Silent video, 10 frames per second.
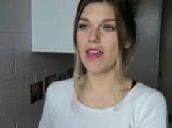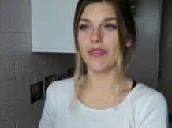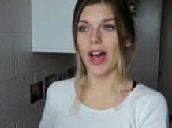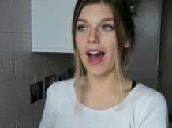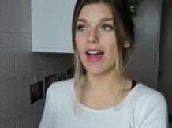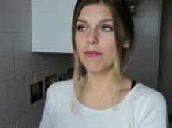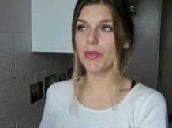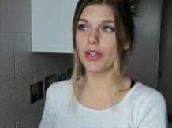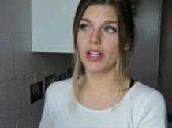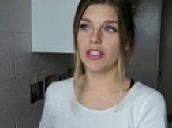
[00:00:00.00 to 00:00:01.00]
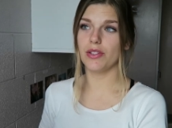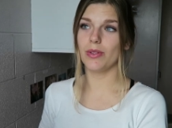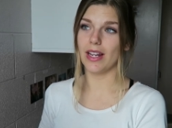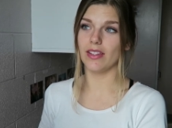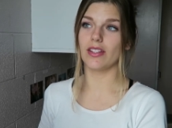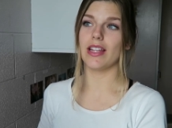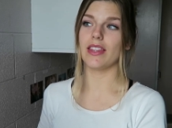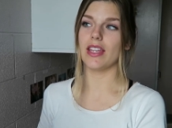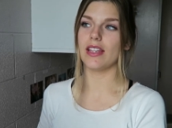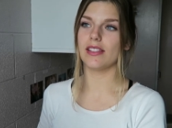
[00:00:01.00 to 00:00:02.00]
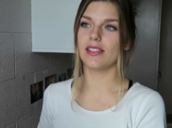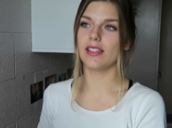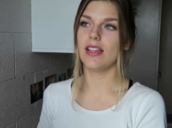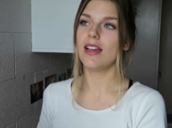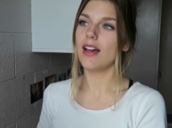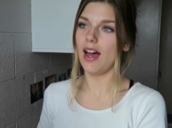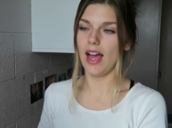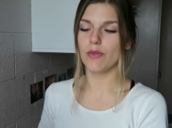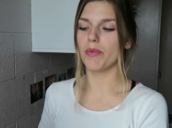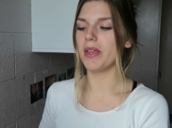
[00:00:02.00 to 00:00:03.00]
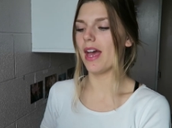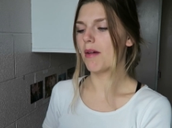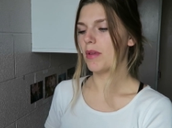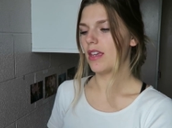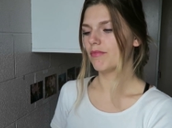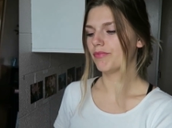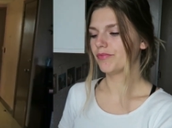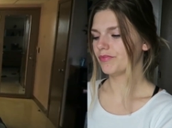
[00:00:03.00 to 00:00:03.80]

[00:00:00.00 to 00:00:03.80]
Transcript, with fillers: If I'm thirty-two and I look like this, I will be happy.